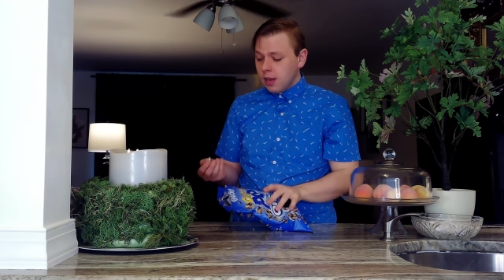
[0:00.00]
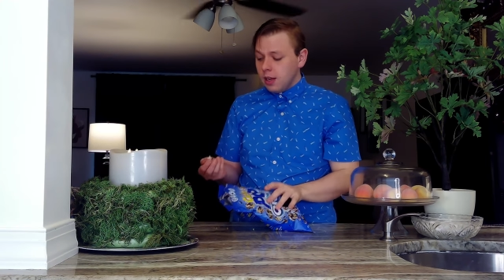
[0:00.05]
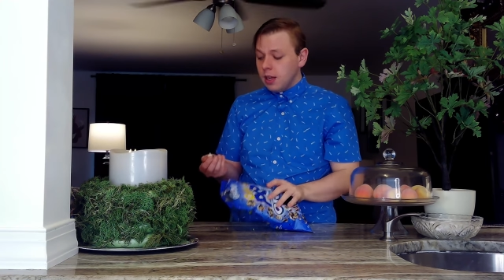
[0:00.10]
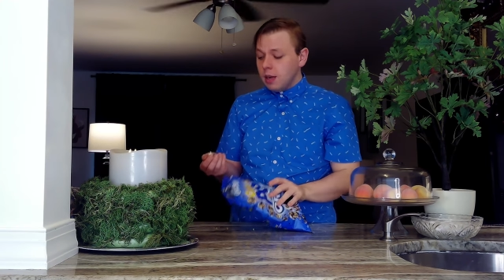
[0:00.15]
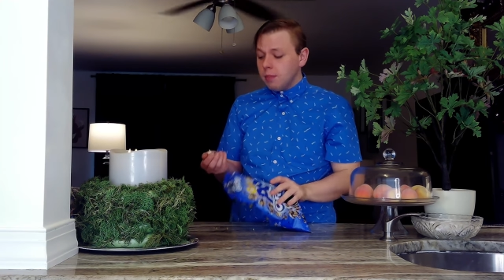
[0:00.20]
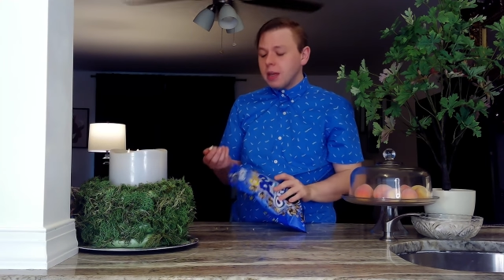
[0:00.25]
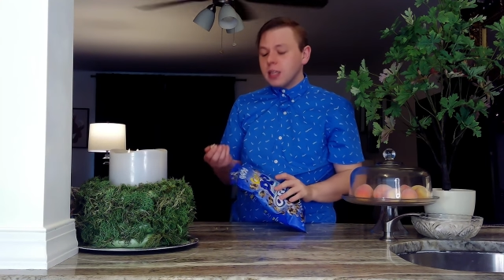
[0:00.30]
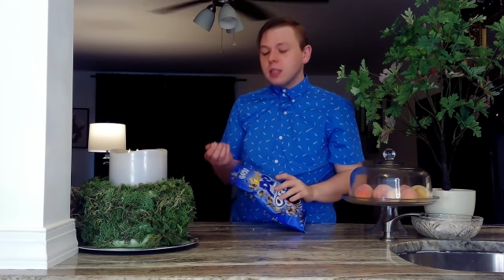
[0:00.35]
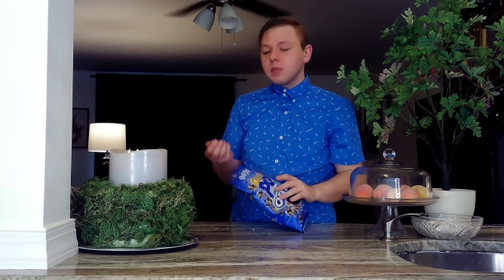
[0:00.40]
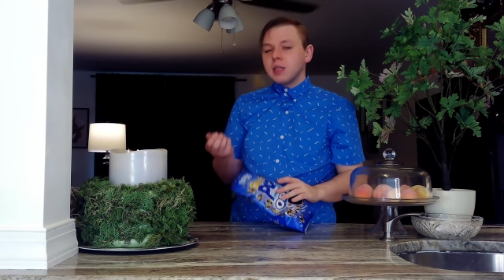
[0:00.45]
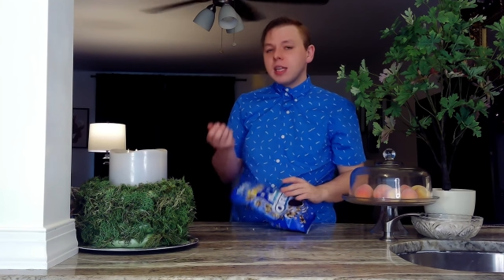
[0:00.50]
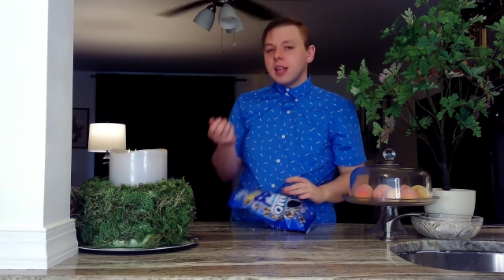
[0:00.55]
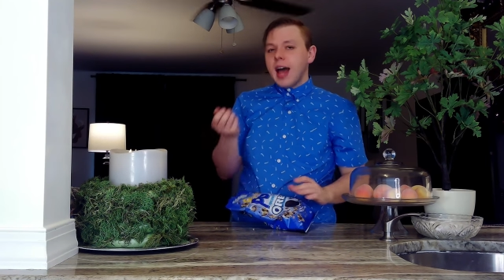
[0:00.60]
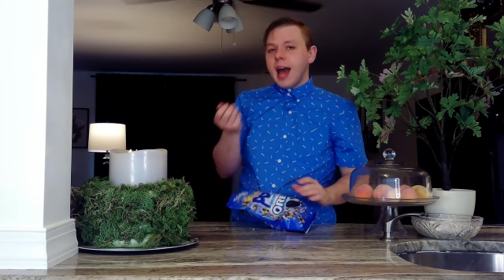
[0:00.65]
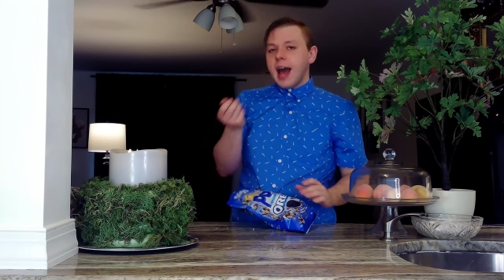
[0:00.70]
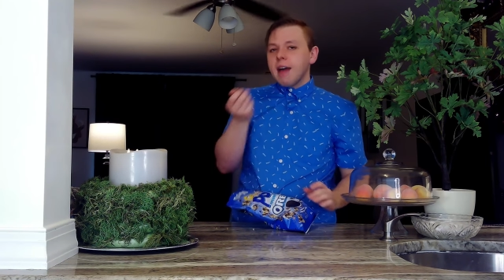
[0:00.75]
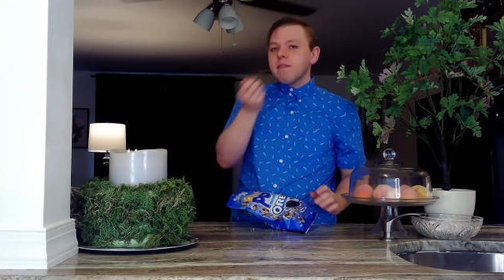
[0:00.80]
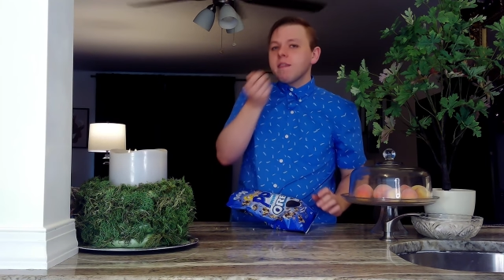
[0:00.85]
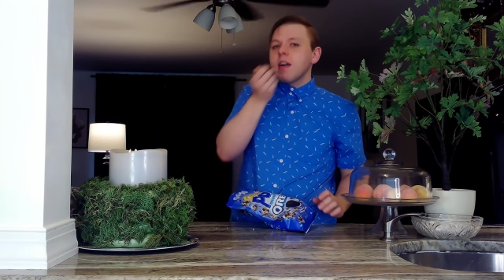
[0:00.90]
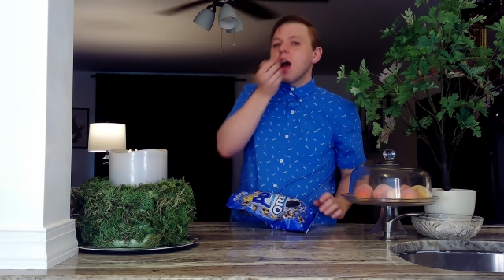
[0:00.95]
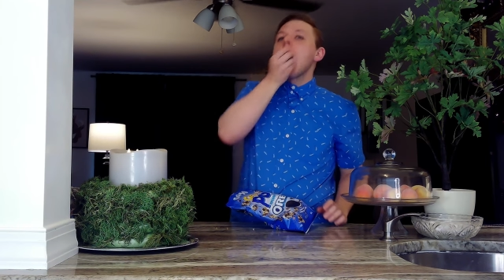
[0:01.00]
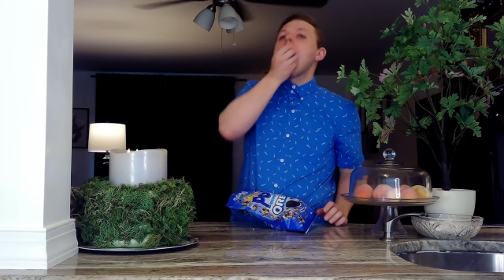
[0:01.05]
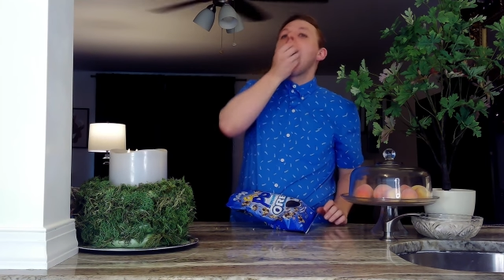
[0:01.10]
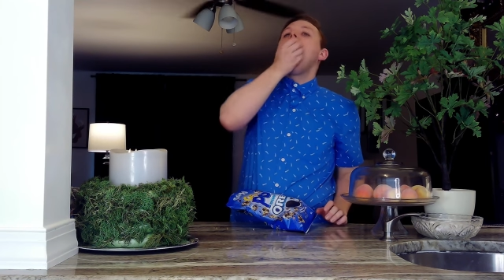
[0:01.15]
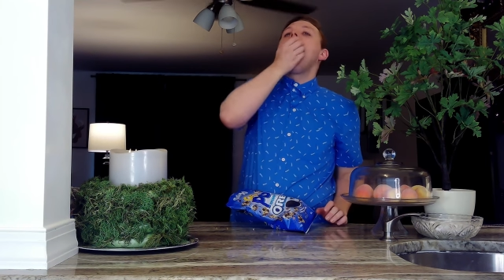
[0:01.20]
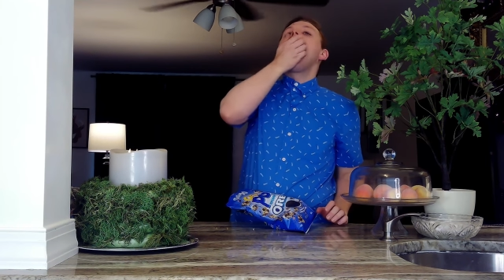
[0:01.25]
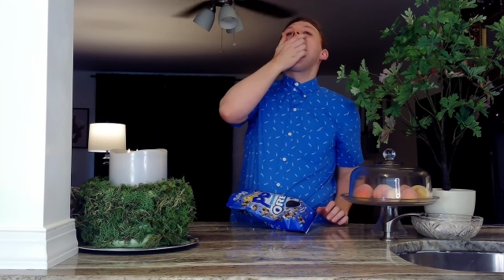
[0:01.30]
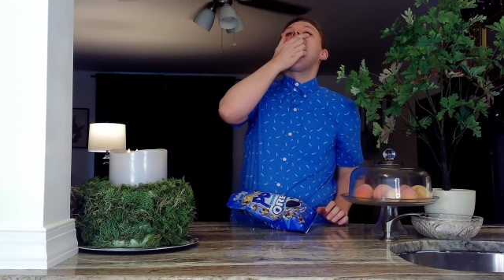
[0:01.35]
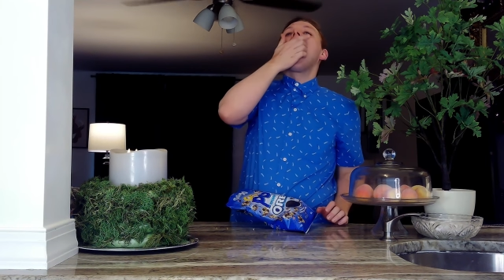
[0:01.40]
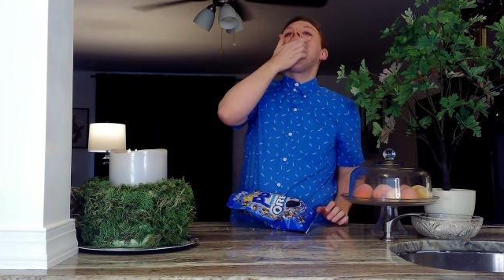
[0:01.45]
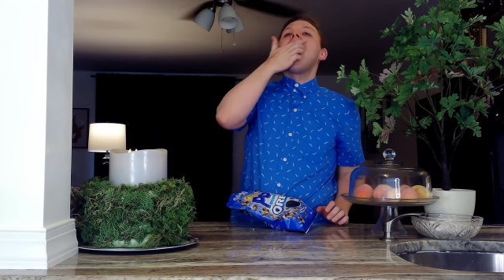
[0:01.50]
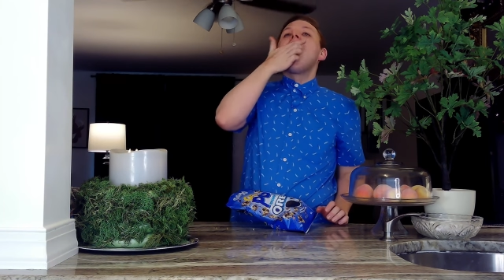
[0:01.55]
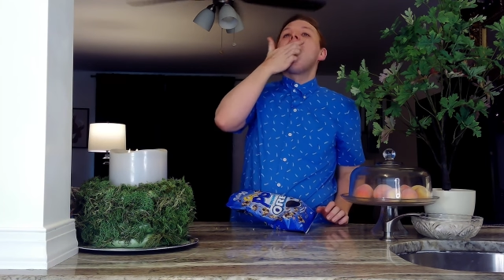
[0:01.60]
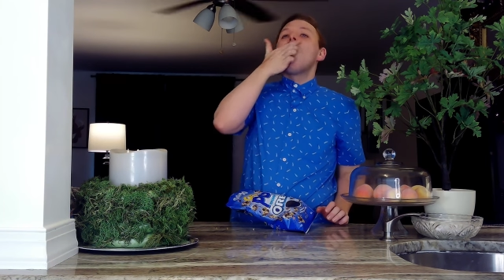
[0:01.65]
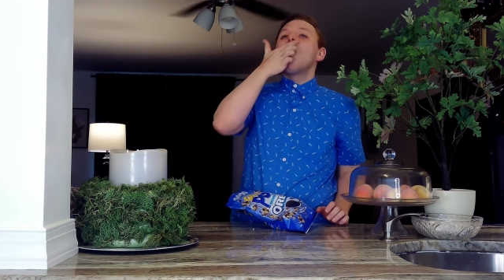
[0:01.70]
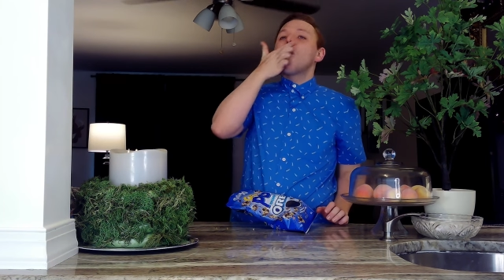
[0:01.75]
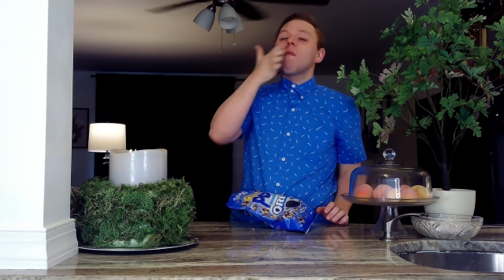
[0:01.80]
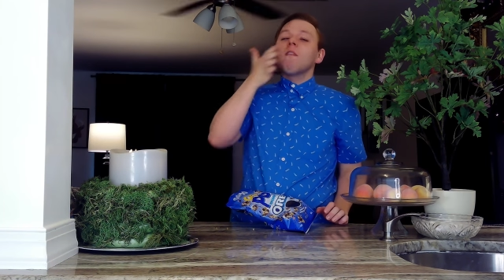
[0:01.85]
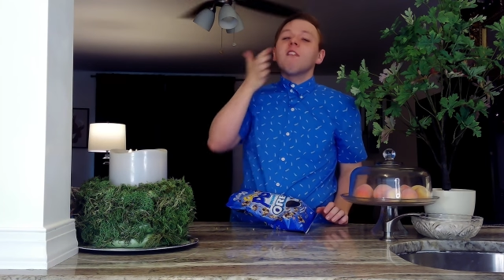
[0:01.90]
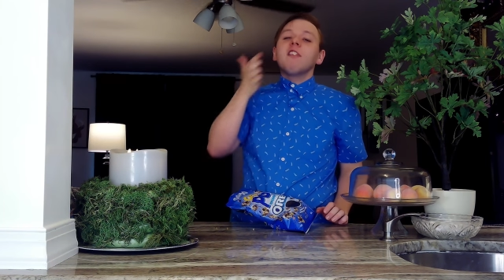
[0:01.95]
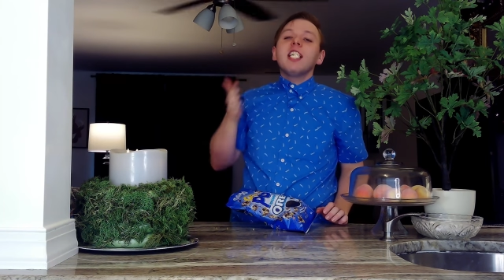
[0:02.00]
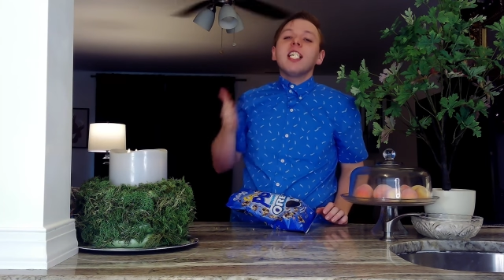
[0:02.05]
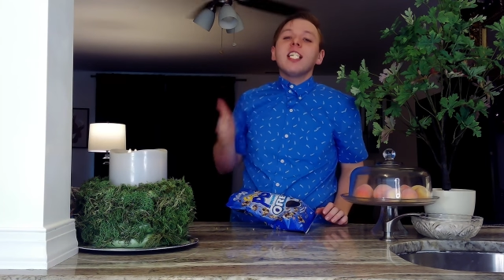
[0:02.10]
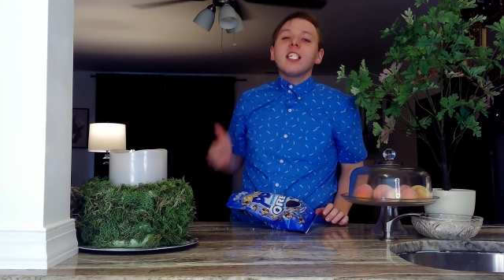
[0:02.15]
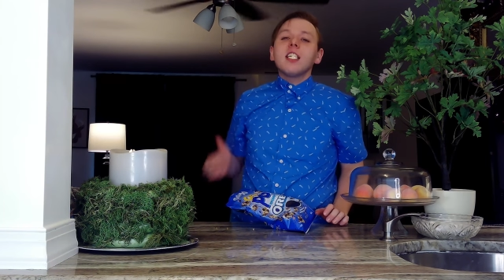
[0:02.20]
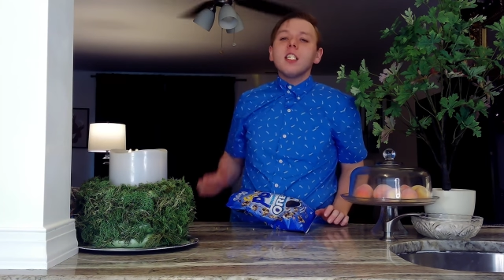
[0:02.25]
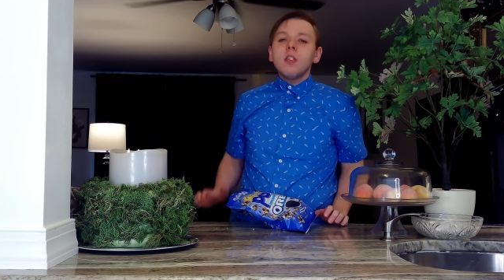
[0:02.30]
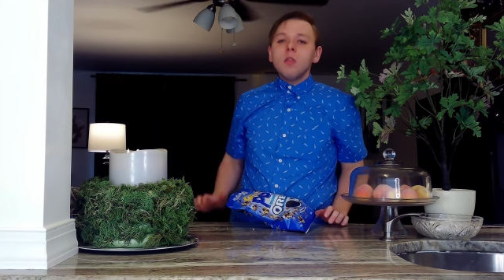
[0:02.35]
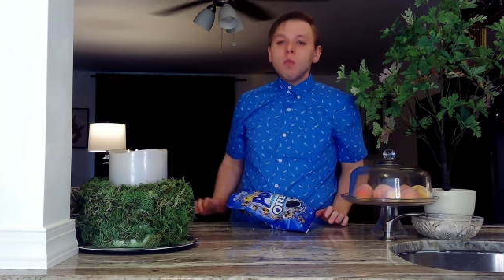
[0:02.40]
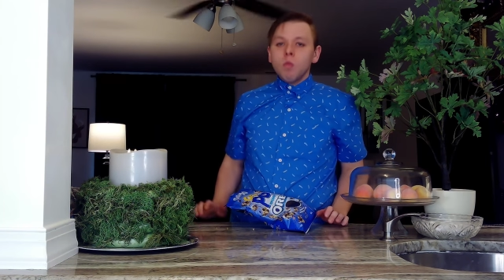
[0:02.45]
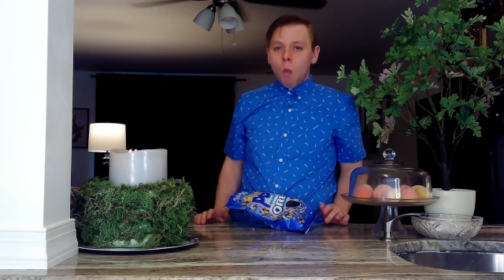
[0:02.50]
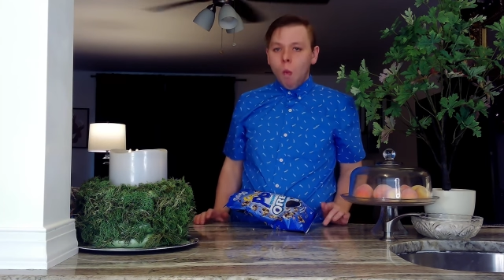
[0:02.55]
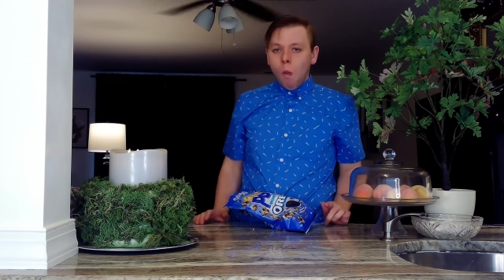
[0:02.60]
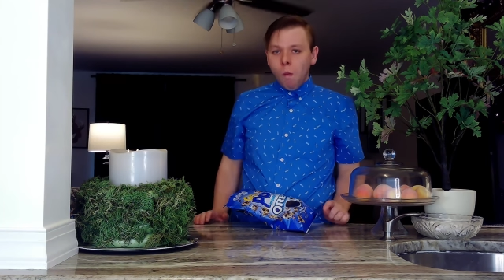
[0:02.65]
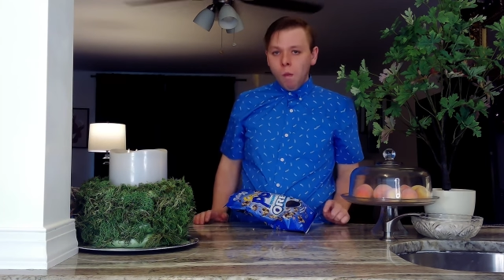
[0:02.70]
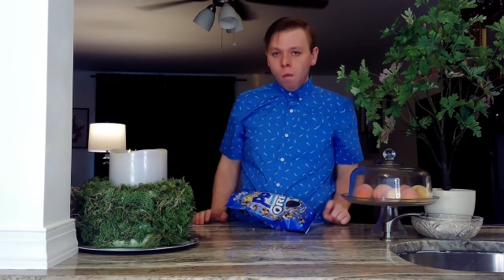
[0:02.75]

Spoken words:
It makes me laugh, giggle,